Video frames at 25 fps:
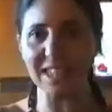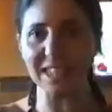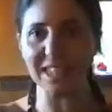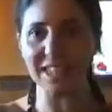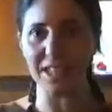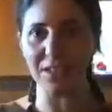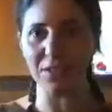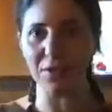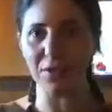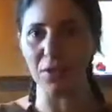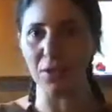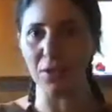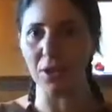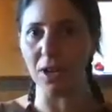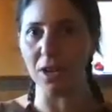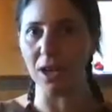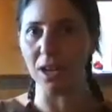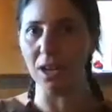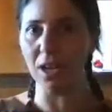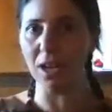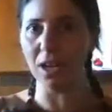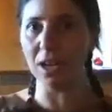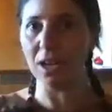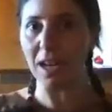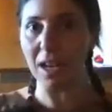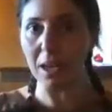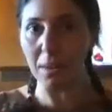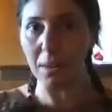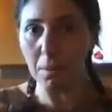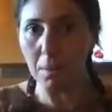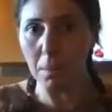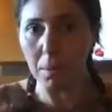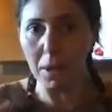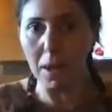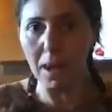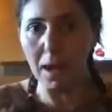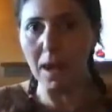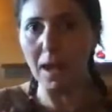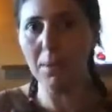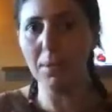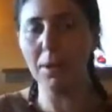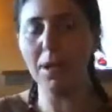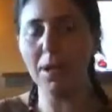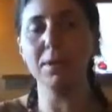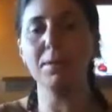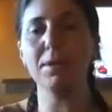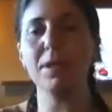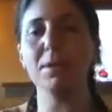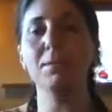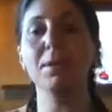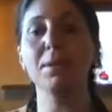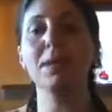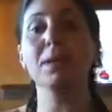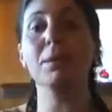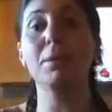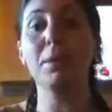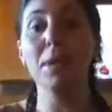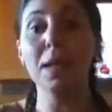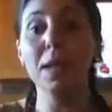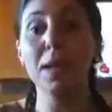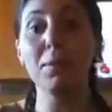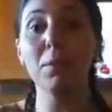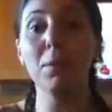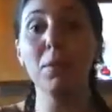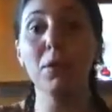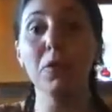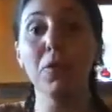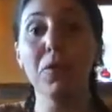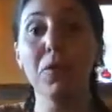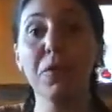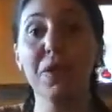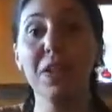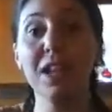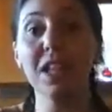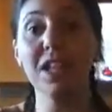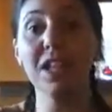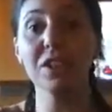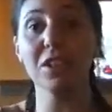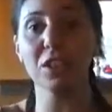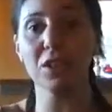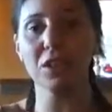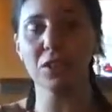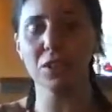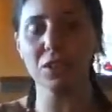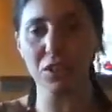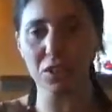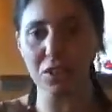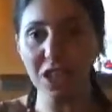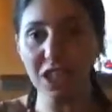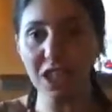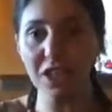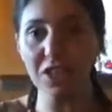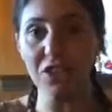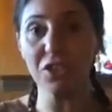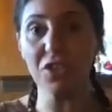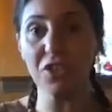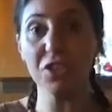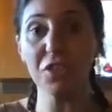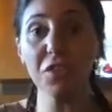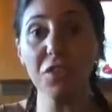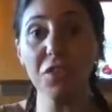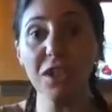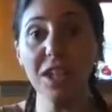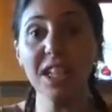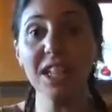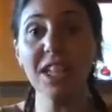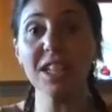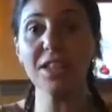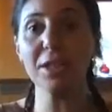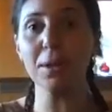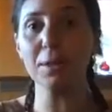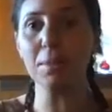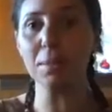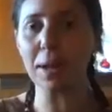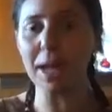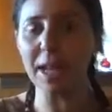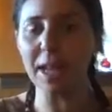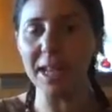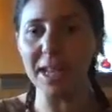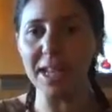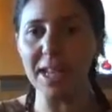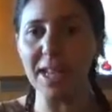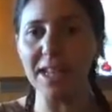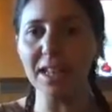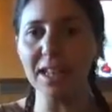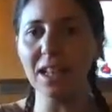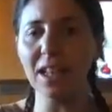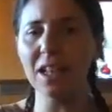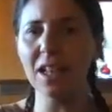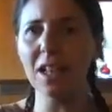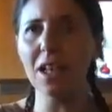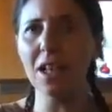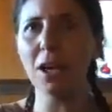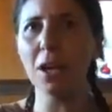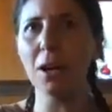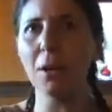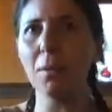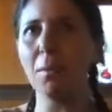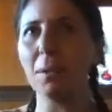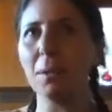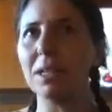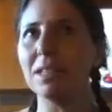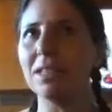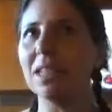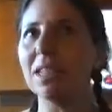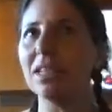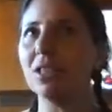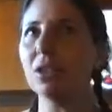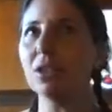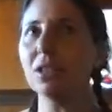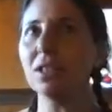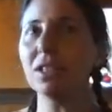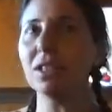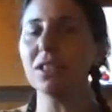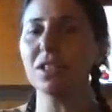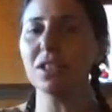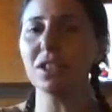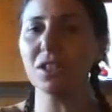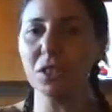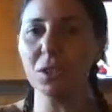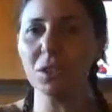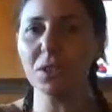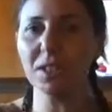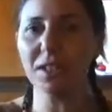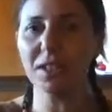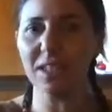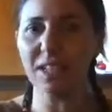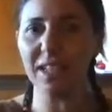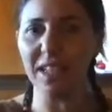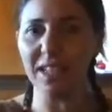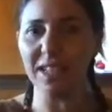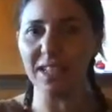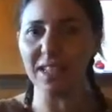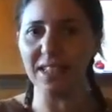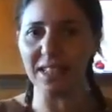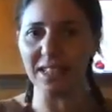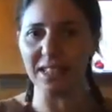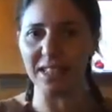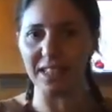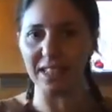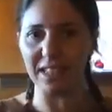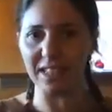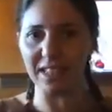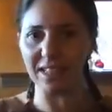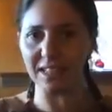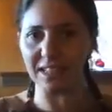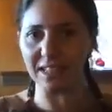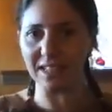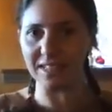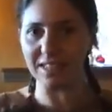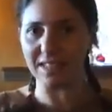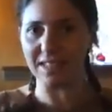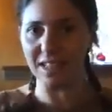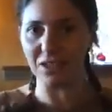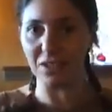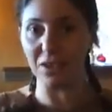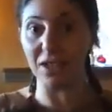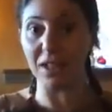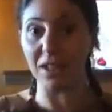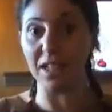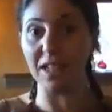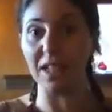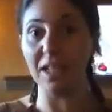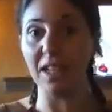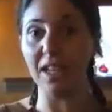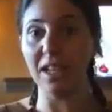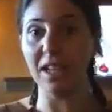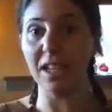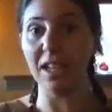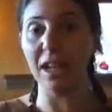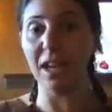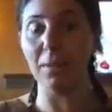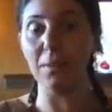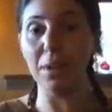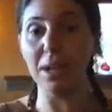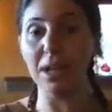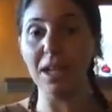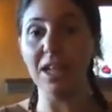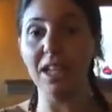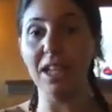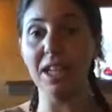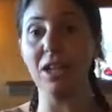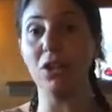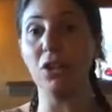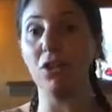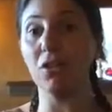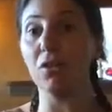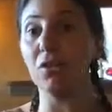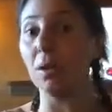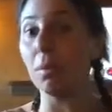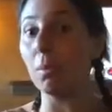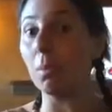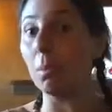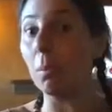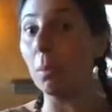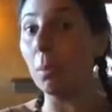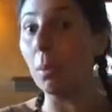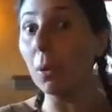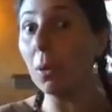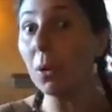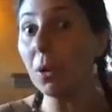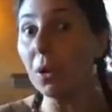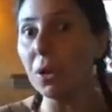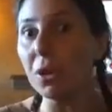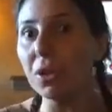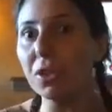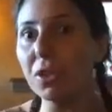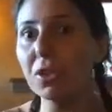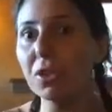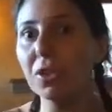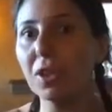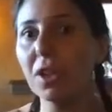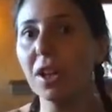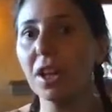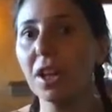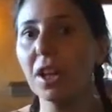that I believe that many people feel the contractions, feel the pain, but they don't associate it that it's actually the beginning of a birth.